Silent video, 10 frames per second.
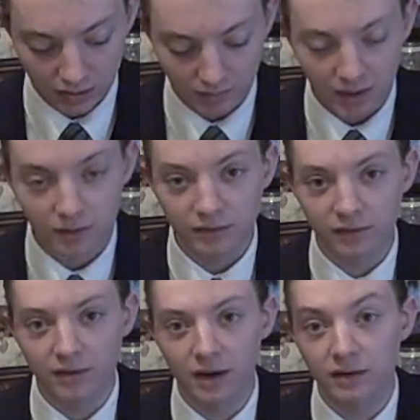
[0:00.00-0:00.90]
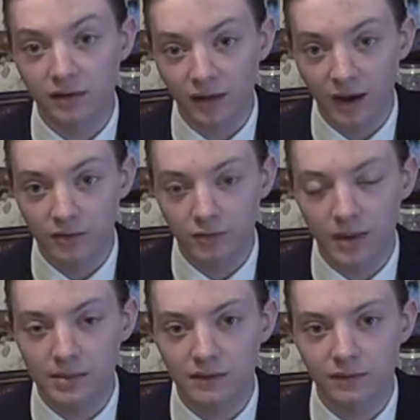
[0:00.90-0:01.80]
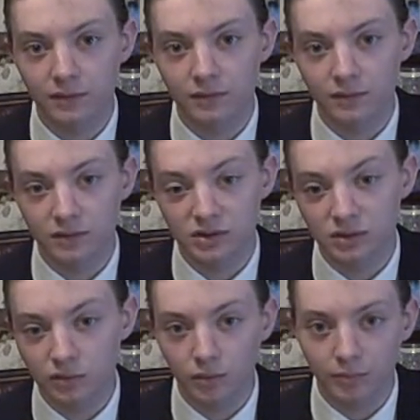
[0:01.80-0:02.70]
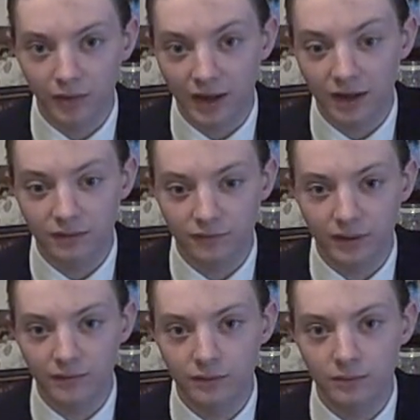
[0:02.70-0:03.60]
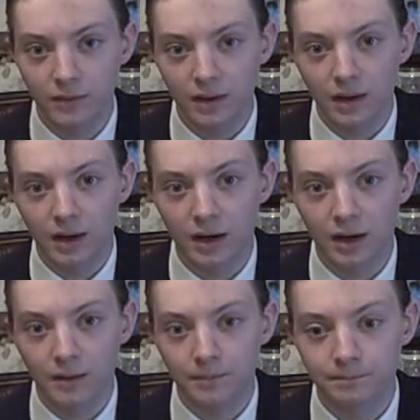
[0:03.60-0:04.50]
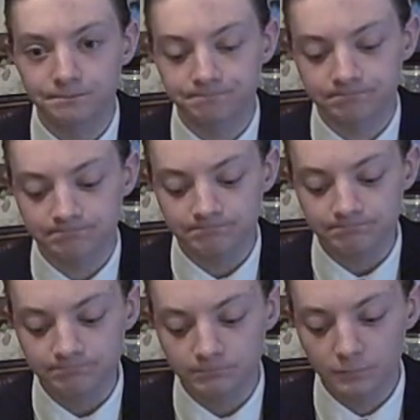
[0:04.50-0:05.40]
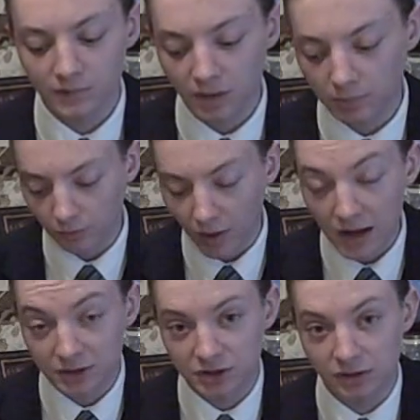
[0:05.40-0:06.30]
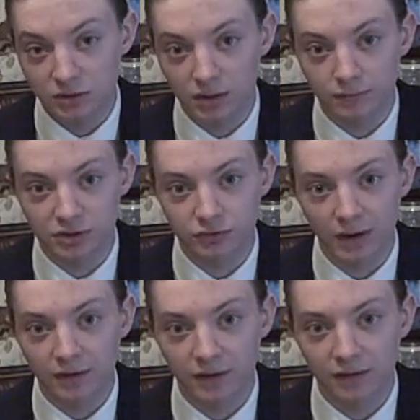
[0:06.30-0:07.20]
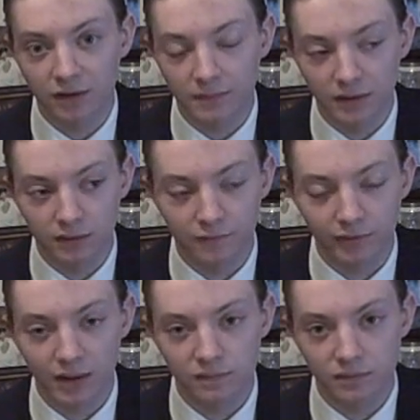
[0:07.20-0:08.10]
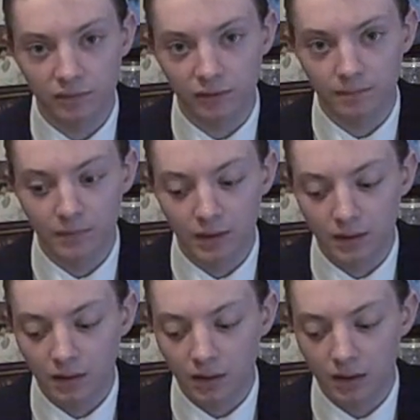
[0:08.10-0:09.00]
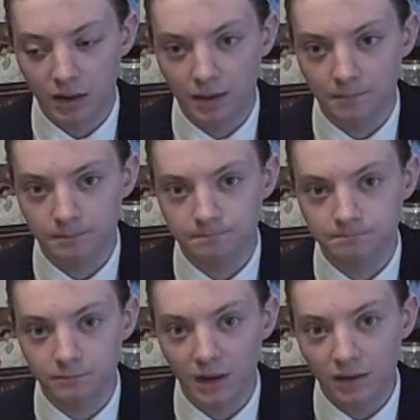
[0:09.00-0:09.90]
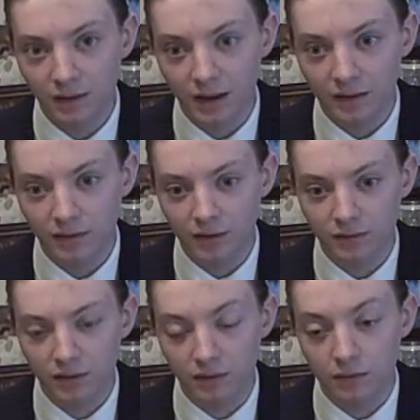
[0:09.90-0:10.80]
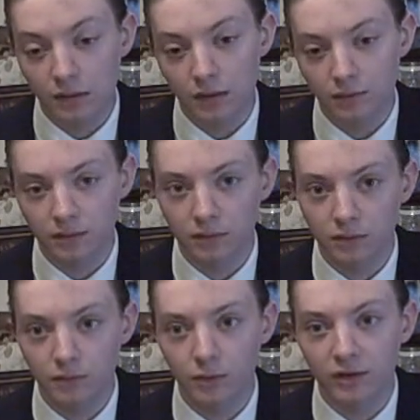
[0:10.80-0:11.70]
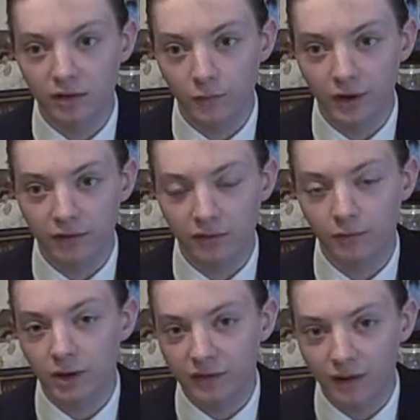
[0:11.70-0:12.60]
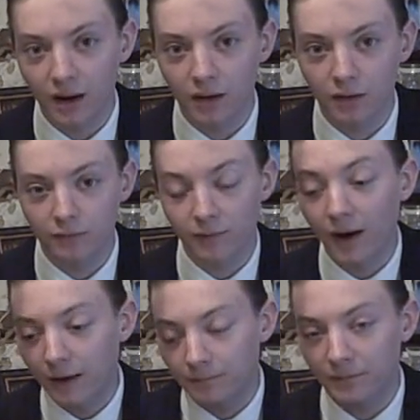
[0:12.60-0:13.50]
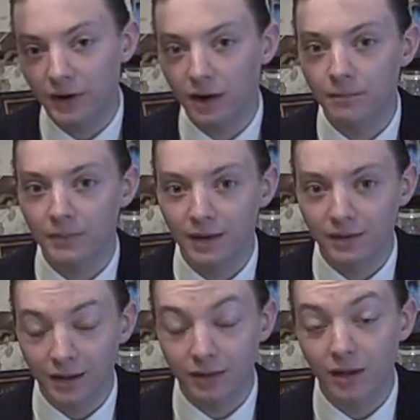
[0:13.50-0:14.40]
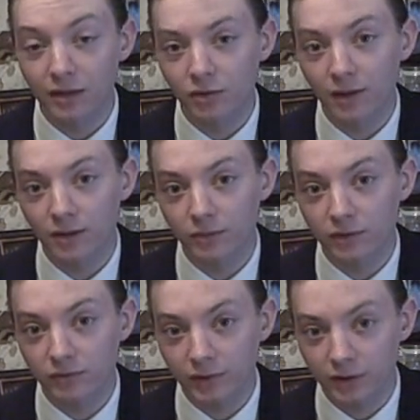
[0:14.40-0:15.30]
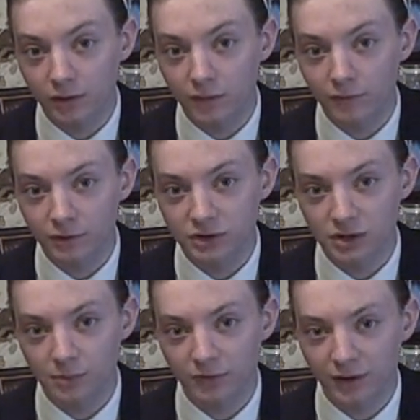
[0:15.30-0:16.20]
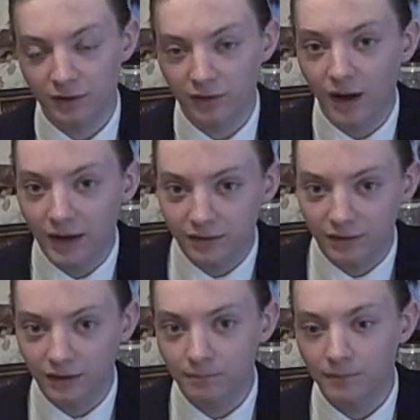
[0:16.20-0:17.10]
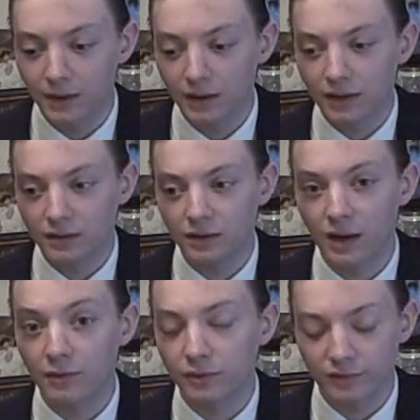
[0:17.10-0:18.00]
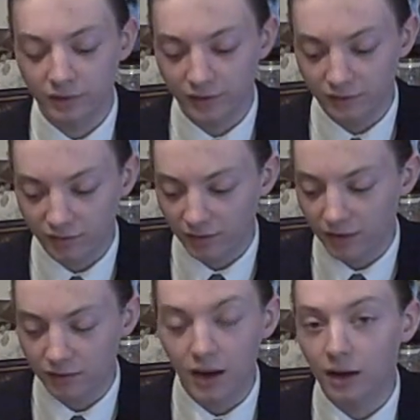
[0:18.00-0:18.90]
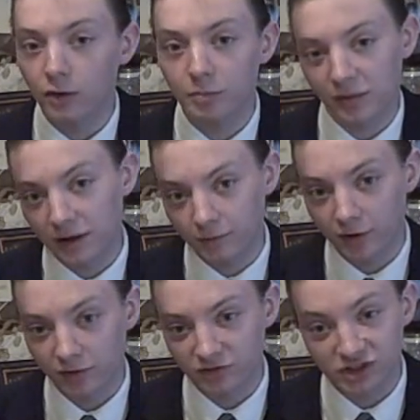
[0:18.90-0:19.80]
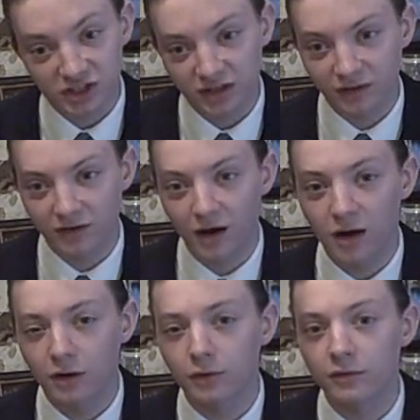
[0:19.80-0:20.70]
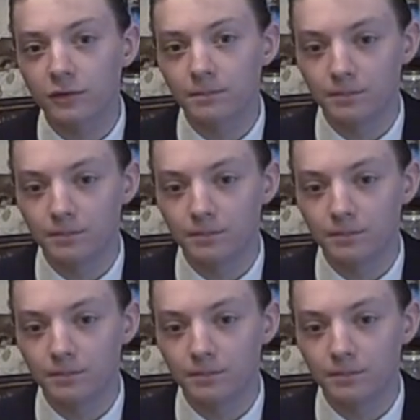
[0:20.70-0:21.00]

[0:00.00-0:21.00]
the meat is just kind of standard, maybe even just a little bland flavored. They lot of cheese on it, which drowns out some of the other flavors. In the end, you want some wings, you want a taco, fine, you know. That's what it's really good for, just almost like a side thing. No, I wouldn't really say, yeah, go to Planet Wings and just get the tacos.